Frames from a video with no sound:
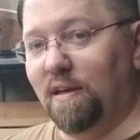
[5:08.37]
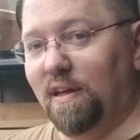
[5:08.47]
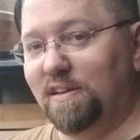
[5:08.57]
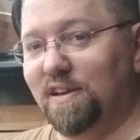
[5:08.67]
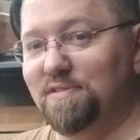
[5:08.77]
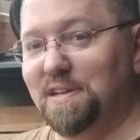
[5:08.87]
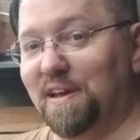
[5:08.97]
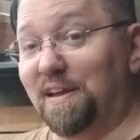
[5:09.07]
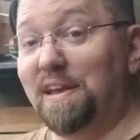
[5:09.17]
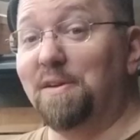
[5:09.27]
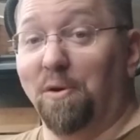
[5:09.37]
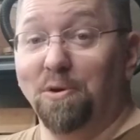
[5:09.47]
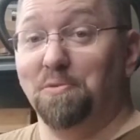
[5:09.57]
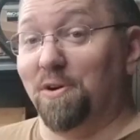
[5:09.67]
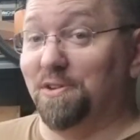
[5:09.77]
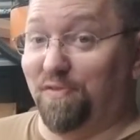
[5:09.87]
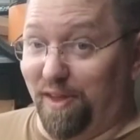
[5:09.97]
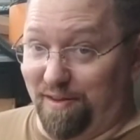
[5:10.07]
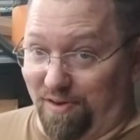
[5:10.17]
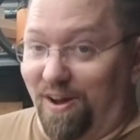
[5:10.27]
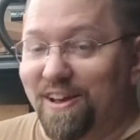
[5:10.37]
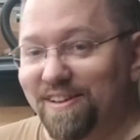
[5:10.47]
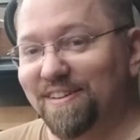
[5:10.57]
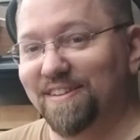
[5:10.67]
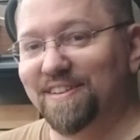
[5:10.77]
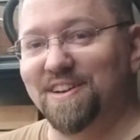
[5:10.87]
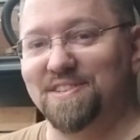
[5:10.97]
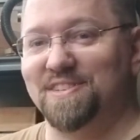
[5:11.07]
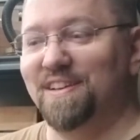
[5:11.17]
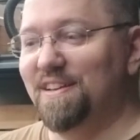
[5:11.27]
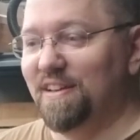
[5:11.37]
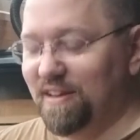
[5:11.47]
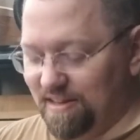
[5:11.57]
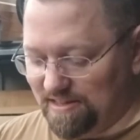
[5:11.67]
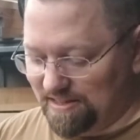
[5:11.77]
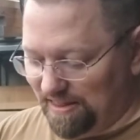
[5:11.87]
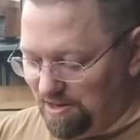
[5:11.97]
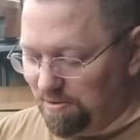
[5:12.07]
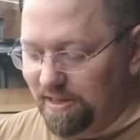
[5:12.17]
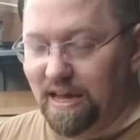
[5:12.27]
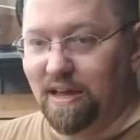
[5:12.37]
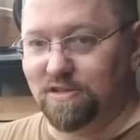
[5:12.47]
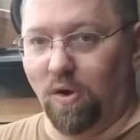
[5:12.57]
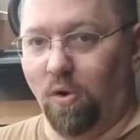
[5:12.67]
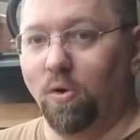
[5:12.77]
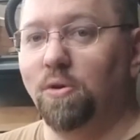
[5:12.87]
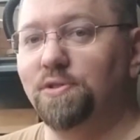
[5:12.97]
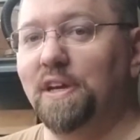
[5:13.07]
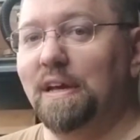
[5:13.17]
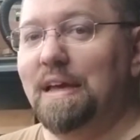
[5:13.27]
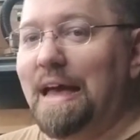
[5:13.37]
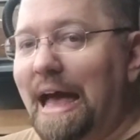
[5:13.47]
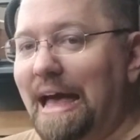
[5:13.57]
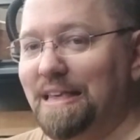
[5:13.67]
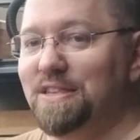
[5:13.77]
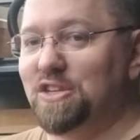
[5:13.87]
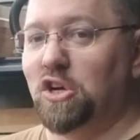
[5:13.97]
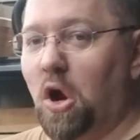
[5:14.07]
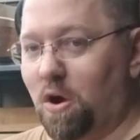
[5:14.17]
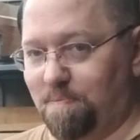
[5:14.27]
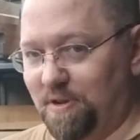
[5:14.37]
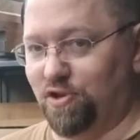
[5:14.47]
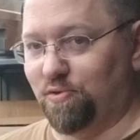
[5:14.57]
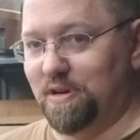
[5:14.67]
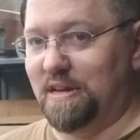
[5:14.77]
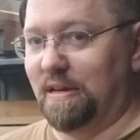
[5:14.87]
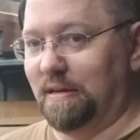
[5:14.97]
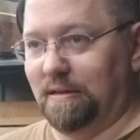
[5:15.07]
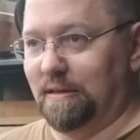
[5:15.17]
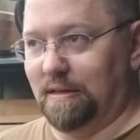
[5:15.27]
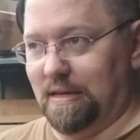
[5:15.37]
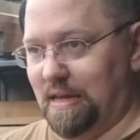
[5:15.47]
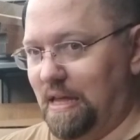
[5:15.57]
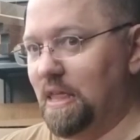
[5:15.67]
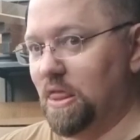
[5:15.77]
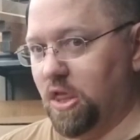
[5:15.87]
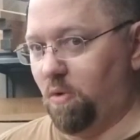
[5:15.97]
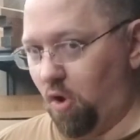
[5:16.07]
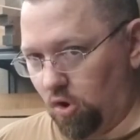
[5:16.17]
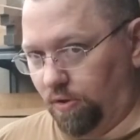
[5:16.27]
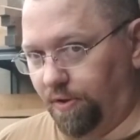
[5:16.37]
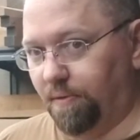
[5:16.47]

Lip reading: it gives it a neat old world flavor, because this is literally as old as carpentry in the world.